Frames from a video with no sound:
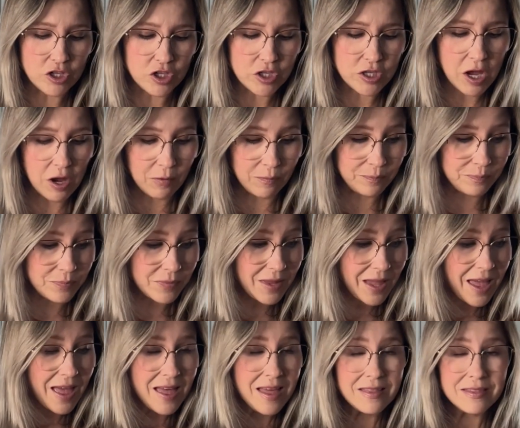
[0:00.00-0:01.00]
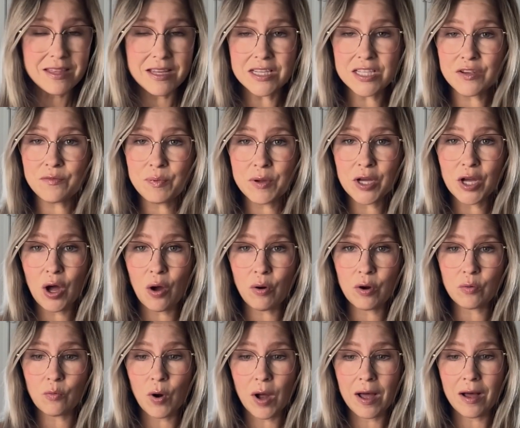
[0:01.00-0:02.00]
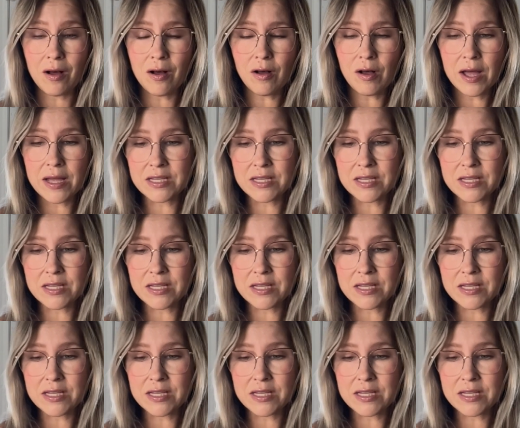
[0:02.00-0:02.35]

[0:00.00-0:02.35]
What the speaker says: So things have been going well.